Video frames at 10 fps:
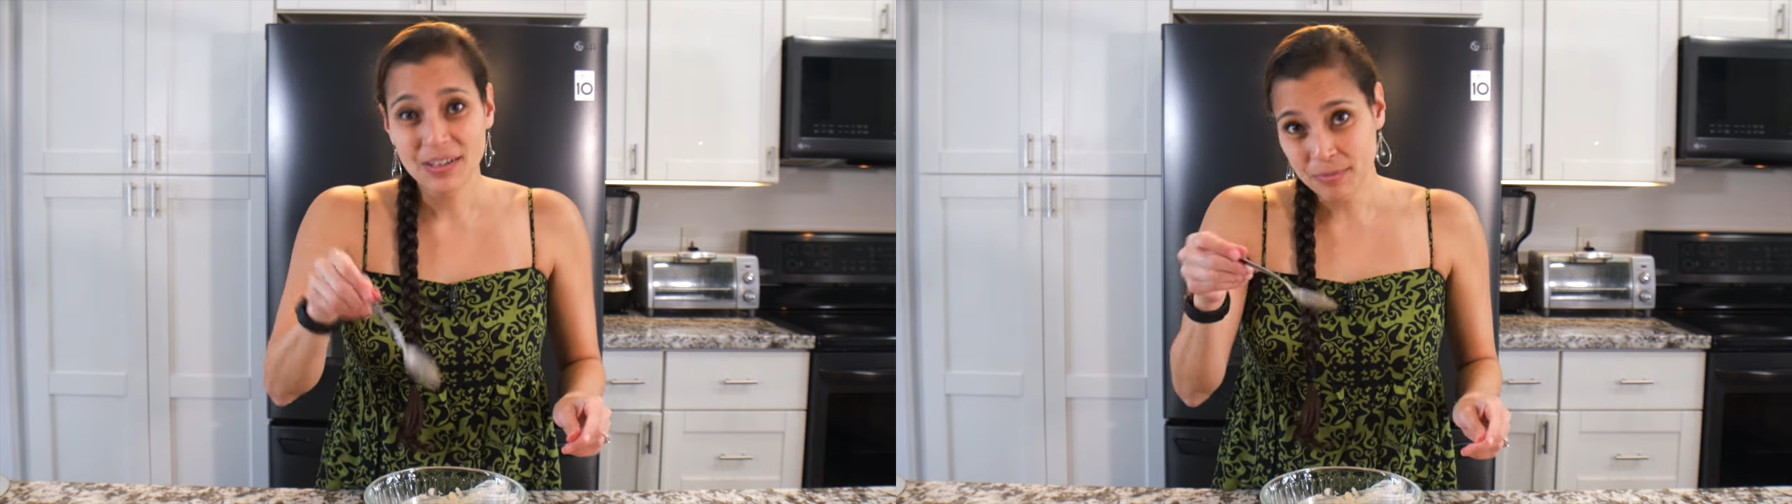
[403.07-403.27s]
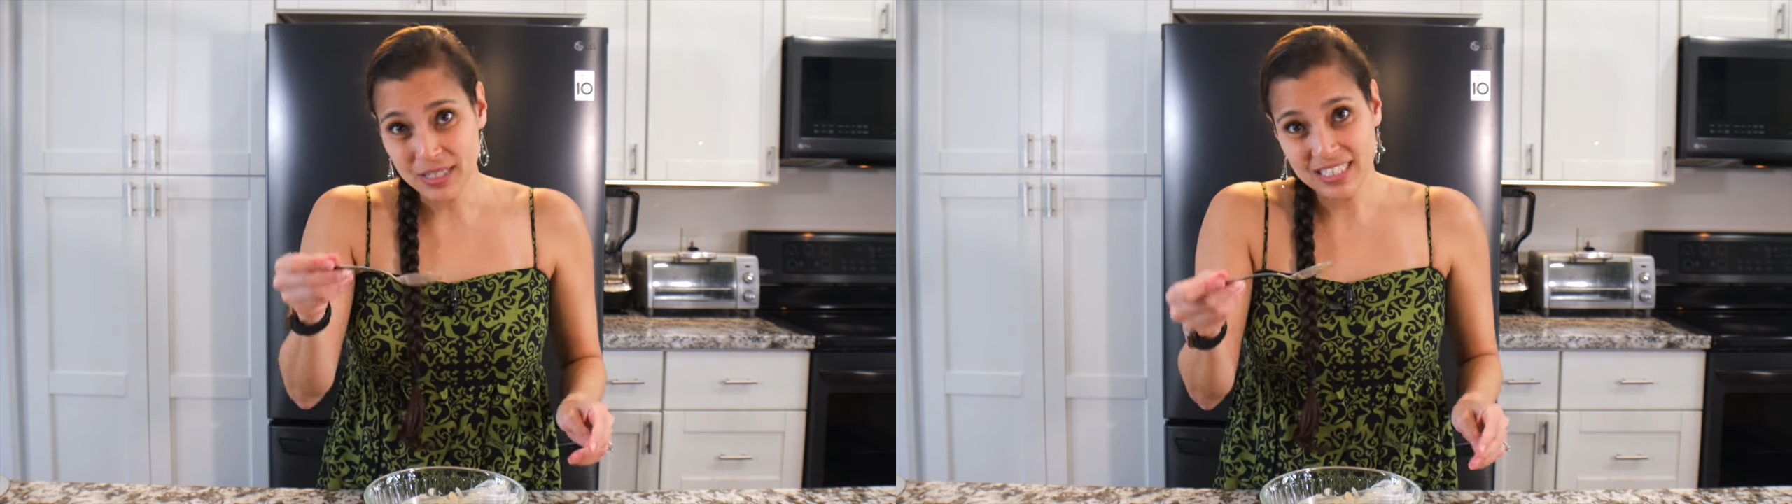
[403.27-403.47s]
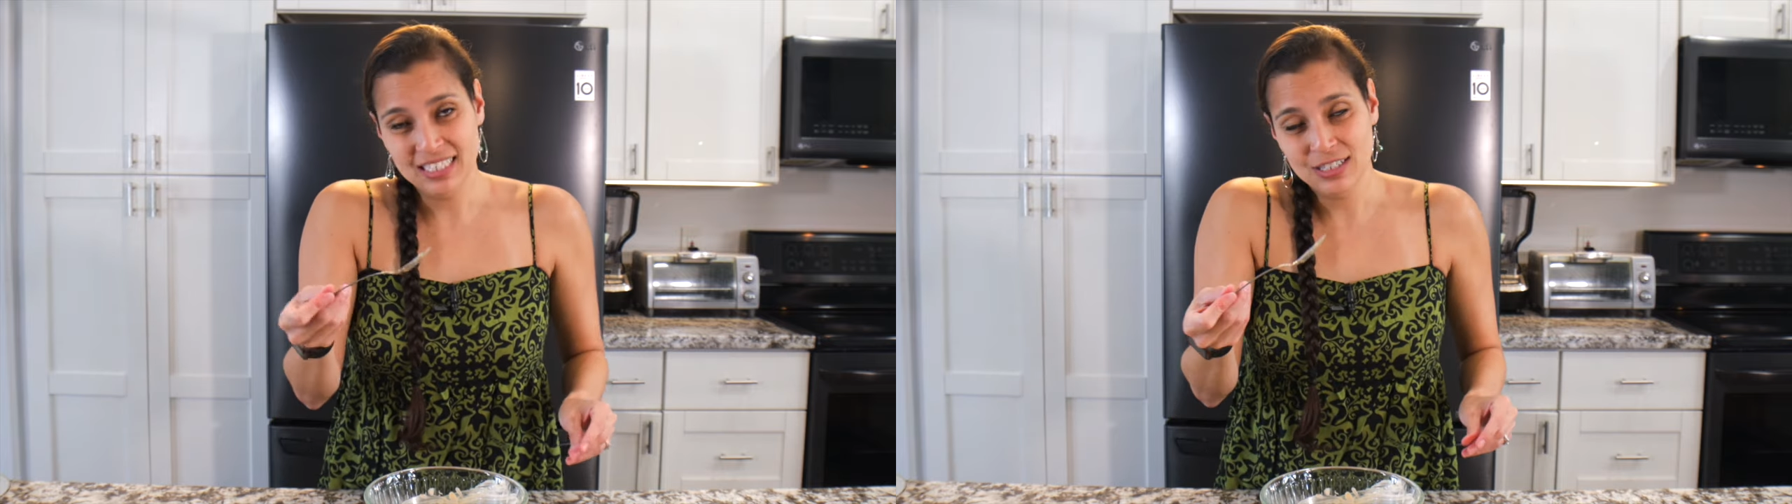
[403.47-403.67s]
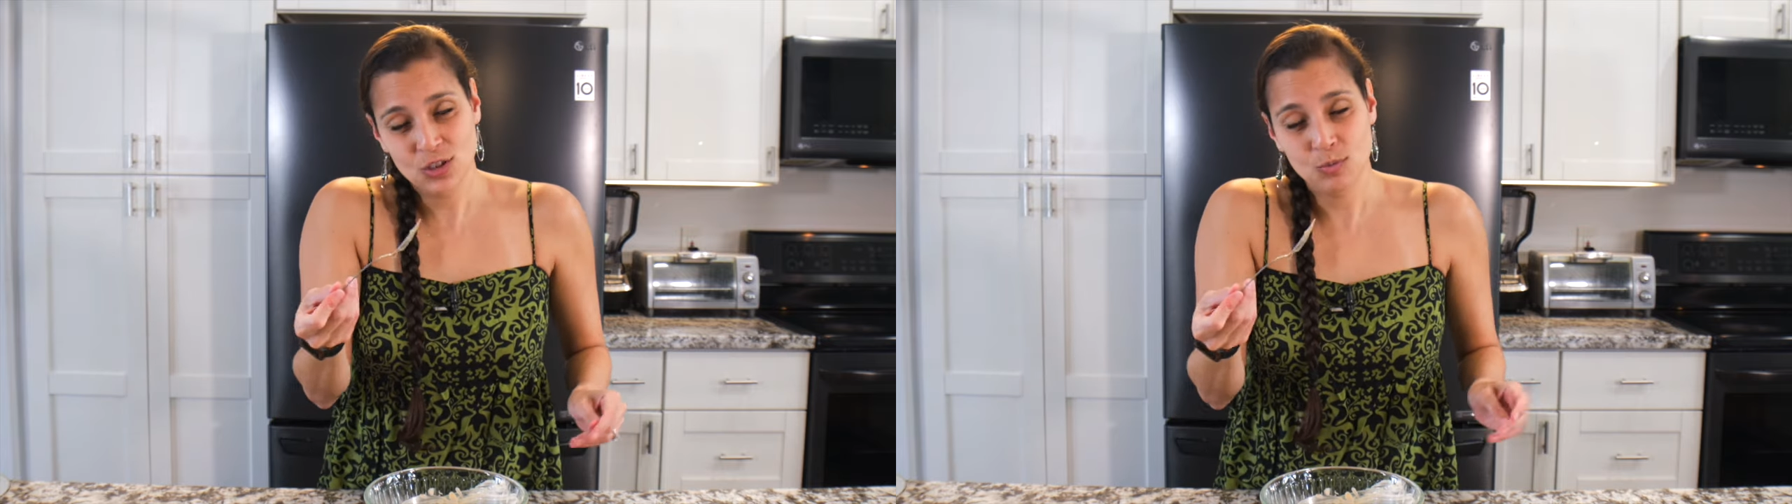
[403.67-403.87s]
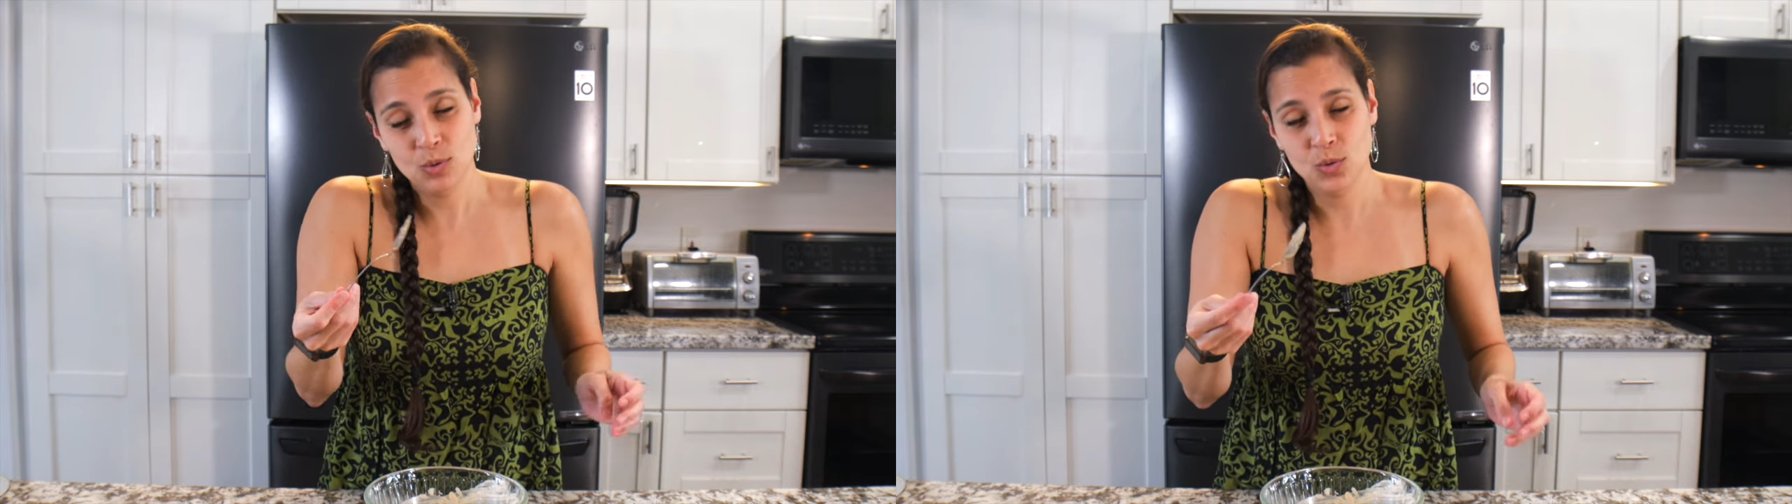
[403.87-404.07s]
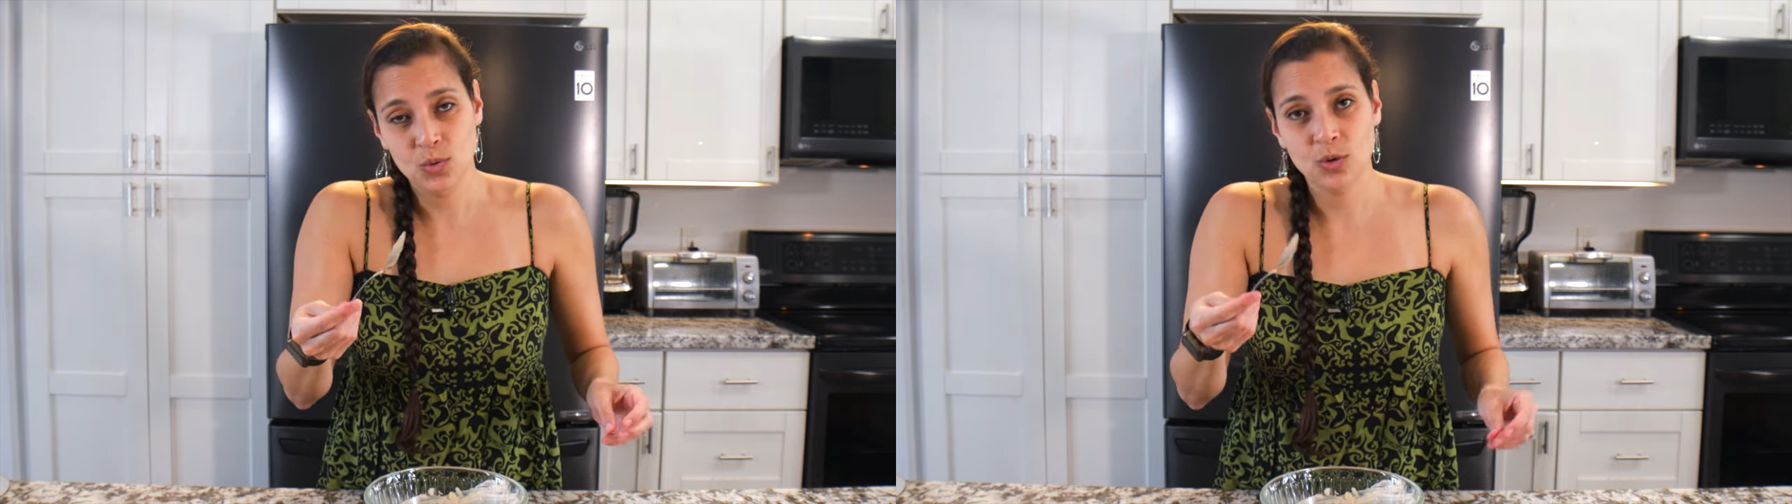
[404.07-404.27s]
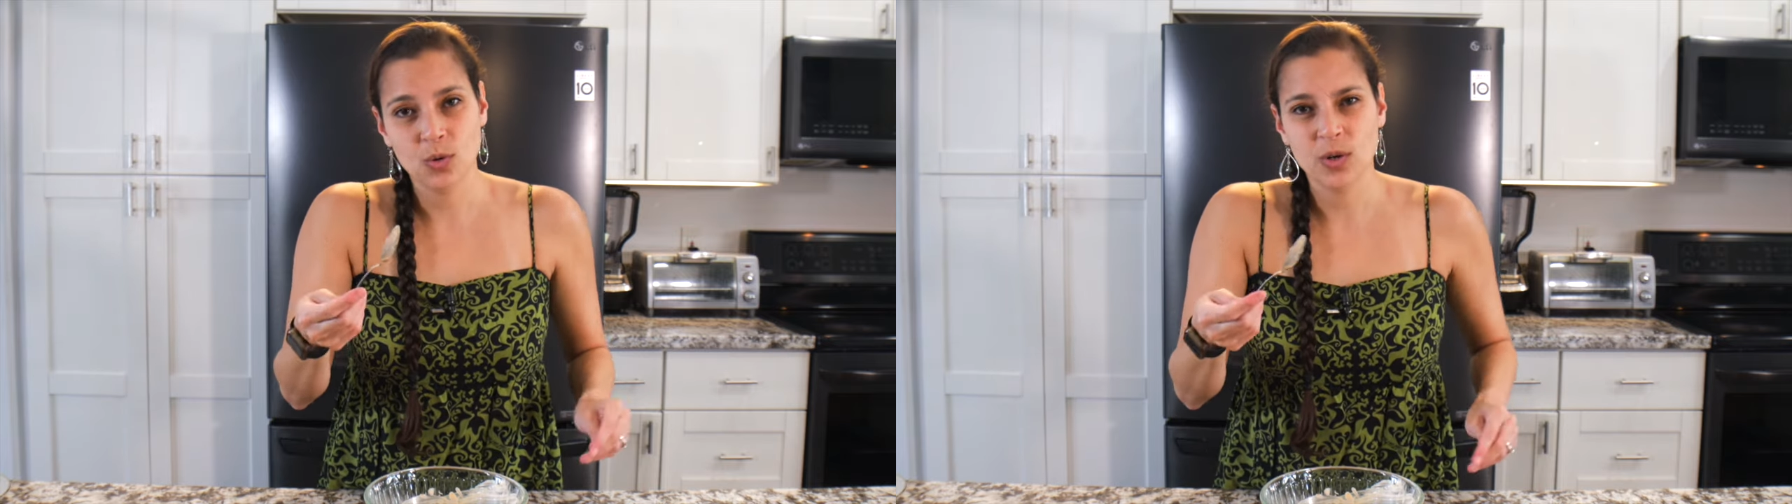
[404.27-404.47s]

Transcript: mixing spoon or